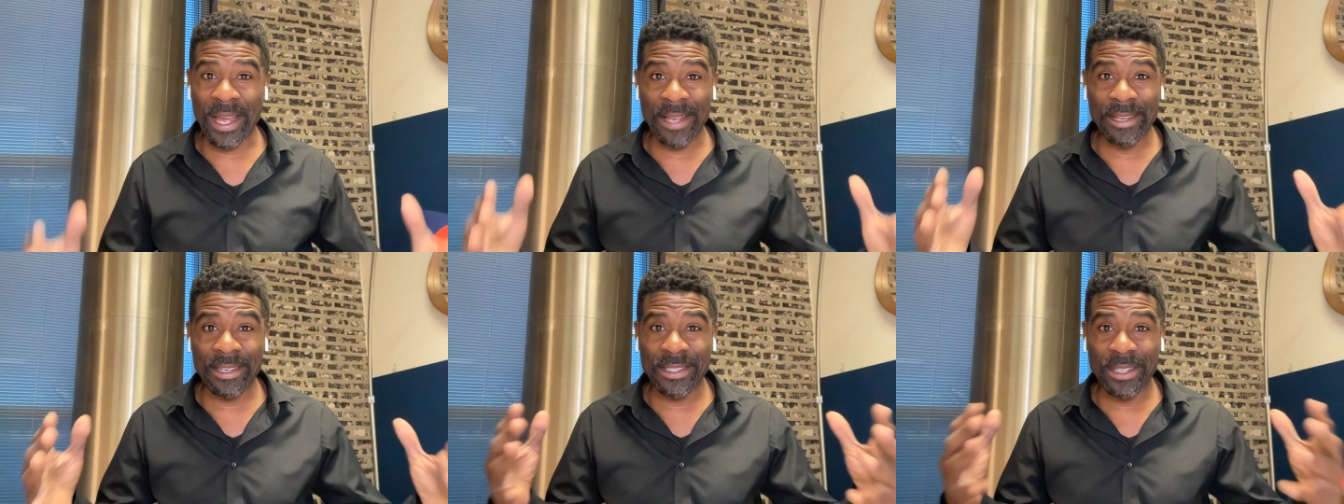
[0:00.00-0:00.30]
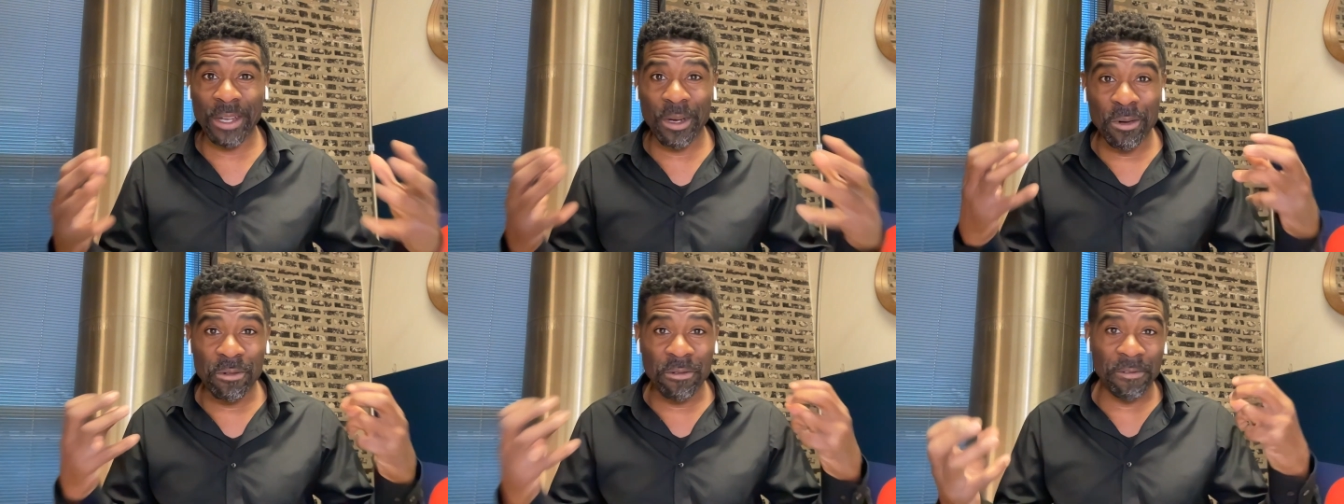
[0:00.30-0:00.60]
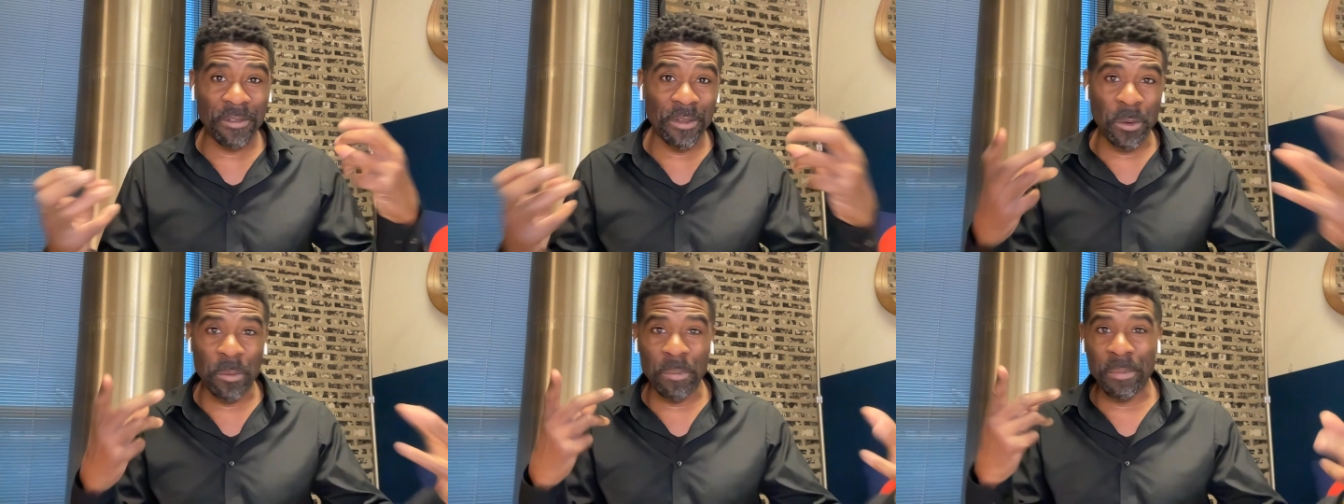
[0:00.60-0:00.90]
but I
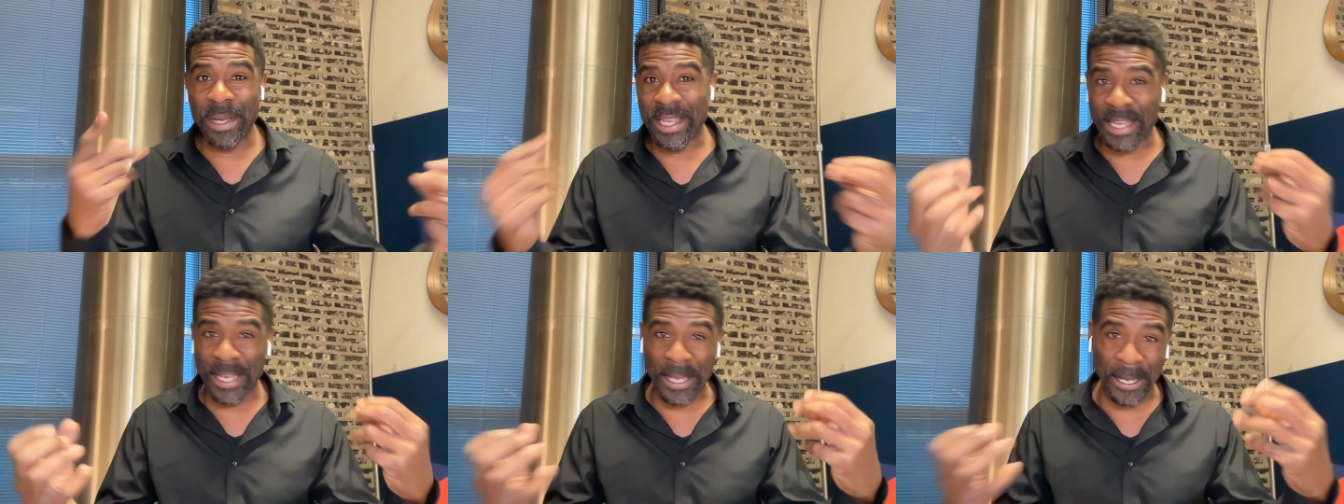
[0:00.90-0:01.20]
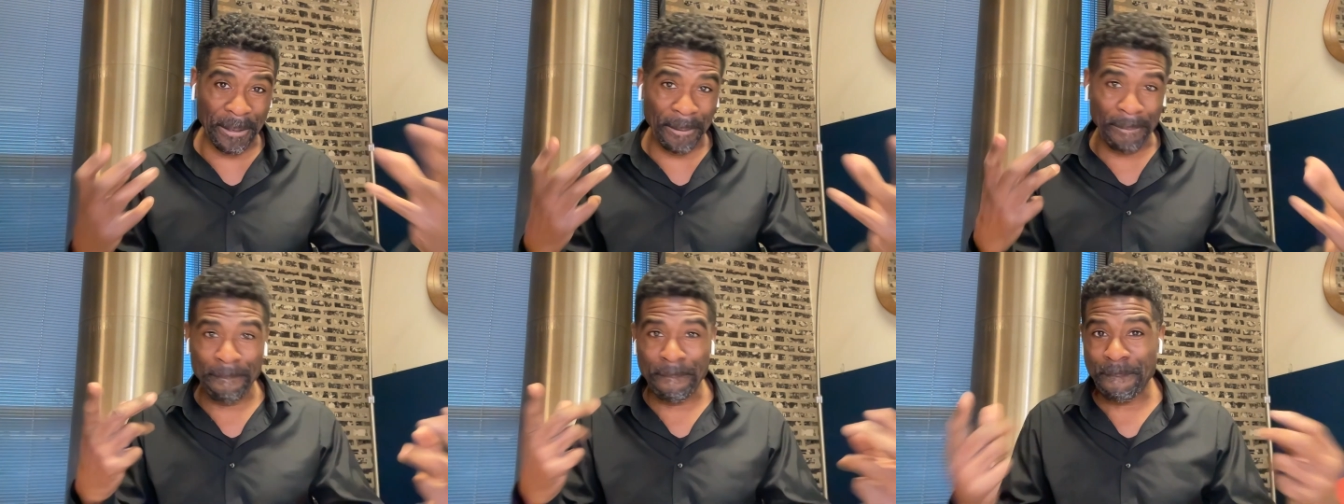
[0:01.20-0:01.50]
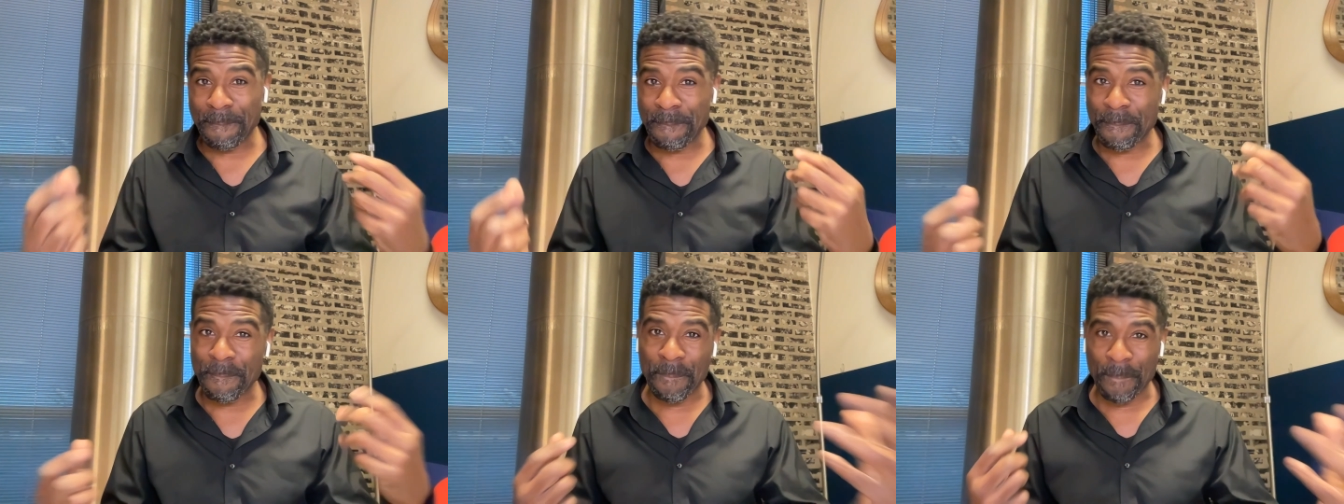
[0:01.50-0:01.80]
don't feel meaning.
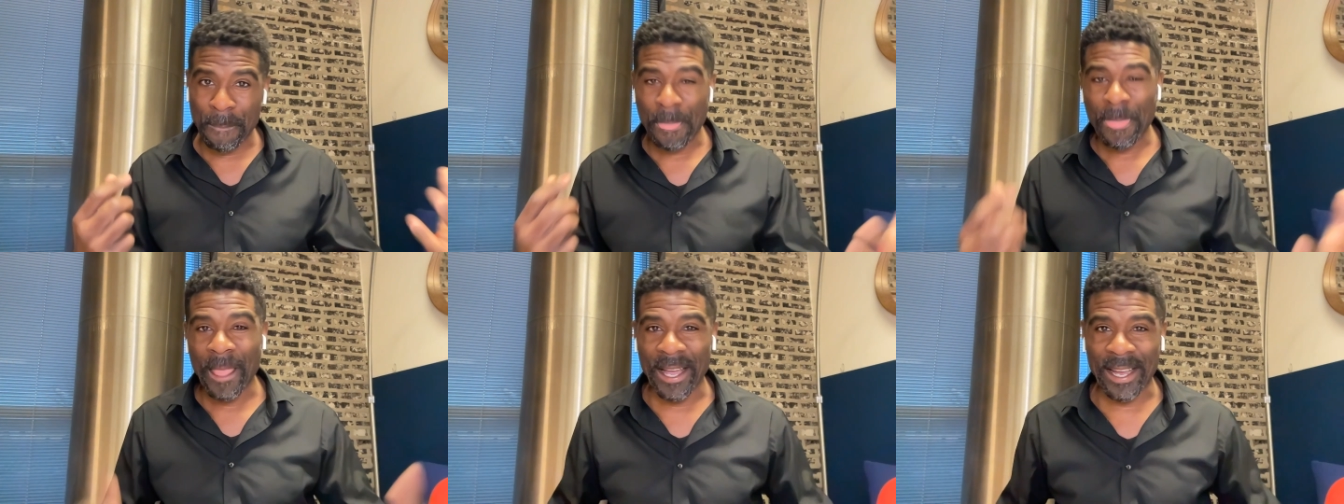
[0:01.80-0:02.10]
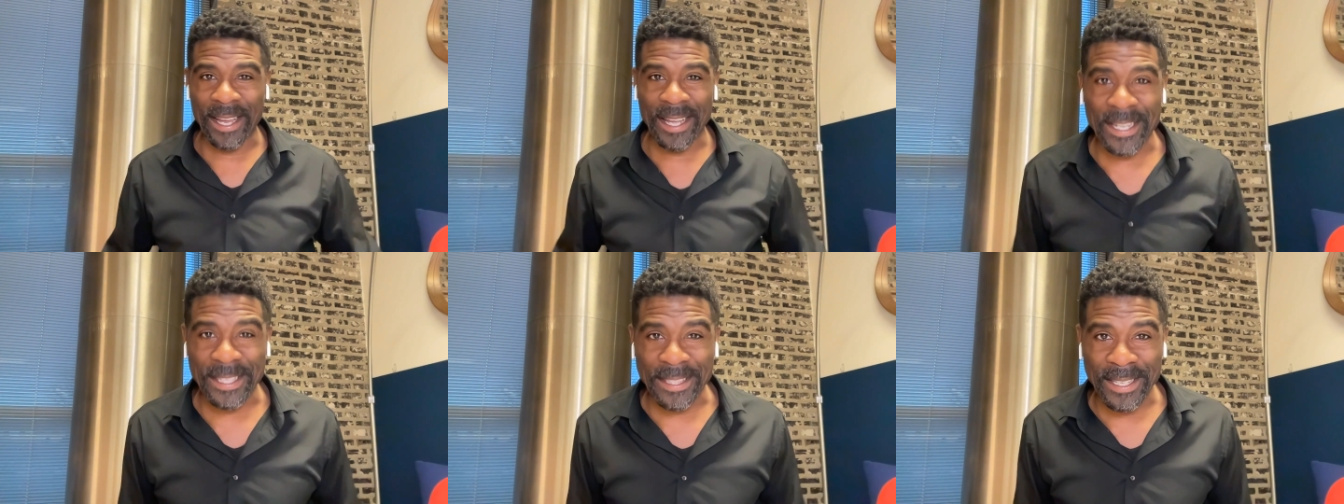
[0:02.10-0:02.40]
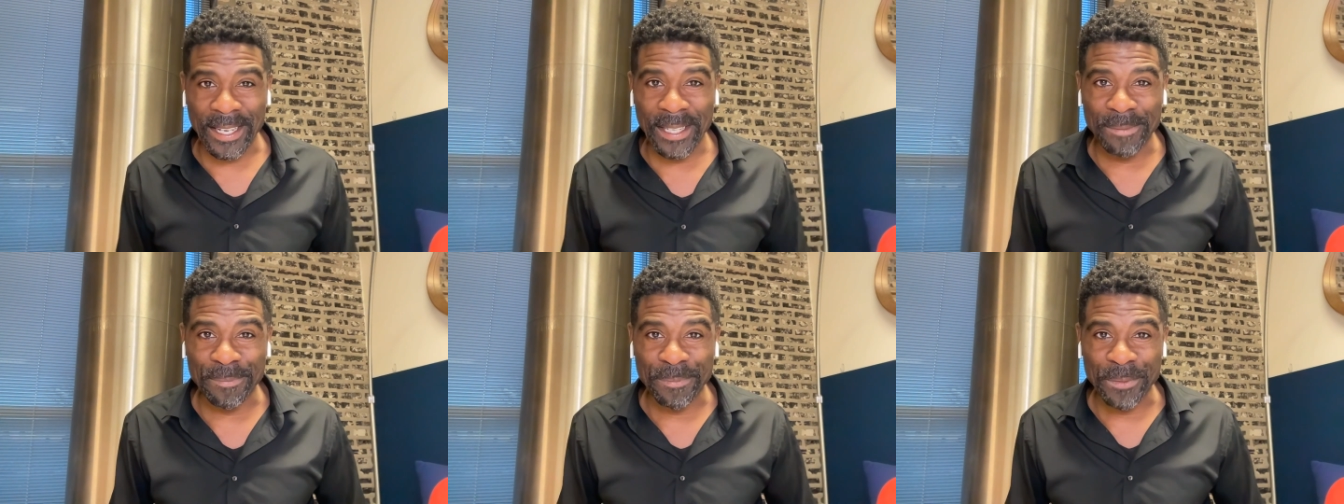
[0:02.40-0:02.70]
I
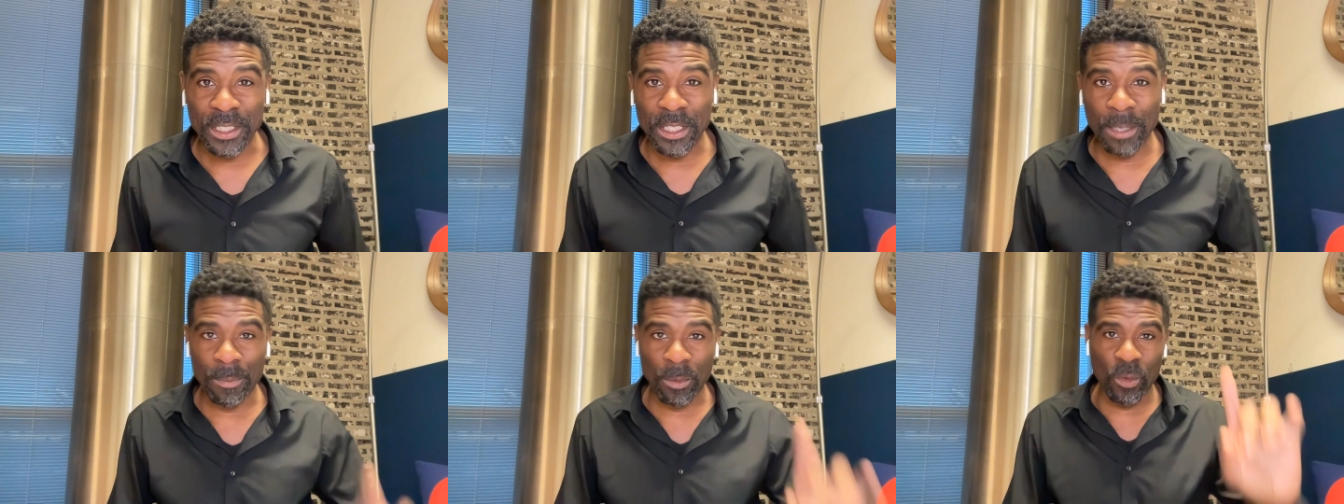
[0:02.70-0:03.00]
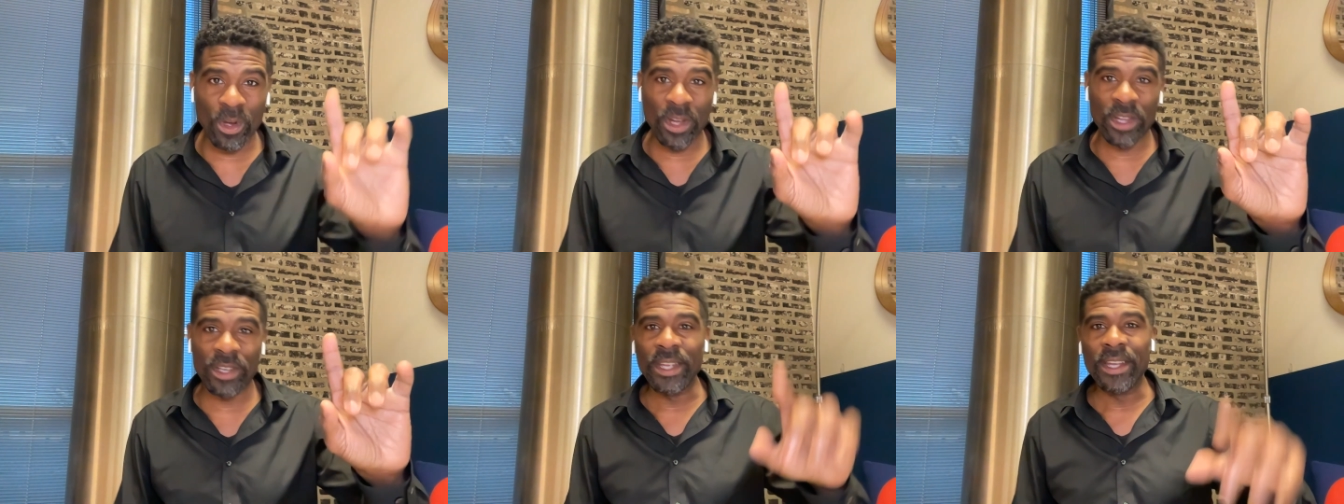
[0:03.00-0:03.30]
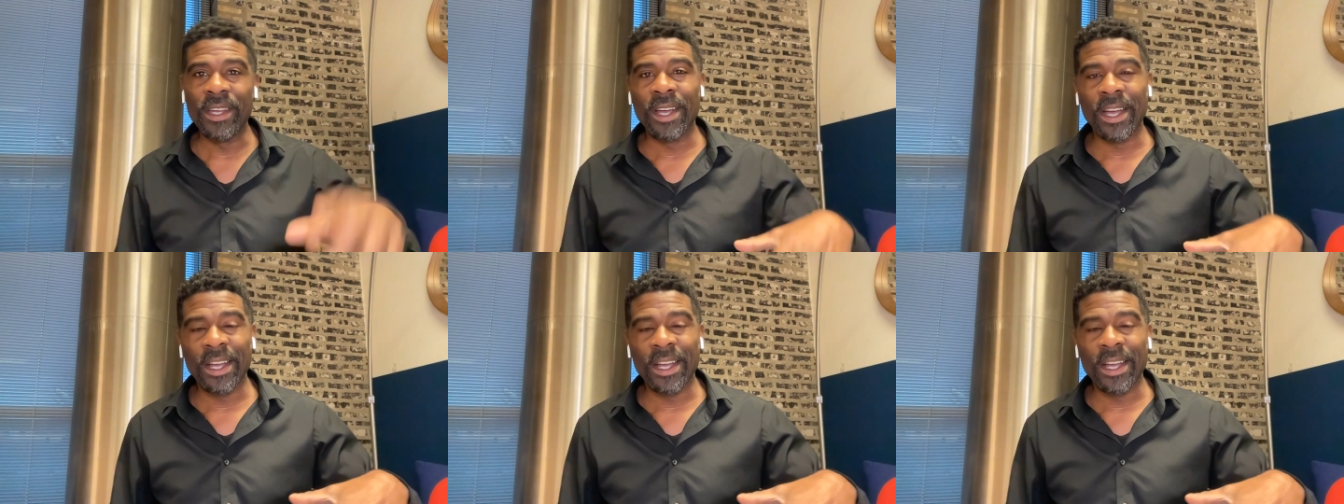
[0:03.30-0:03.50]
got that. Number one,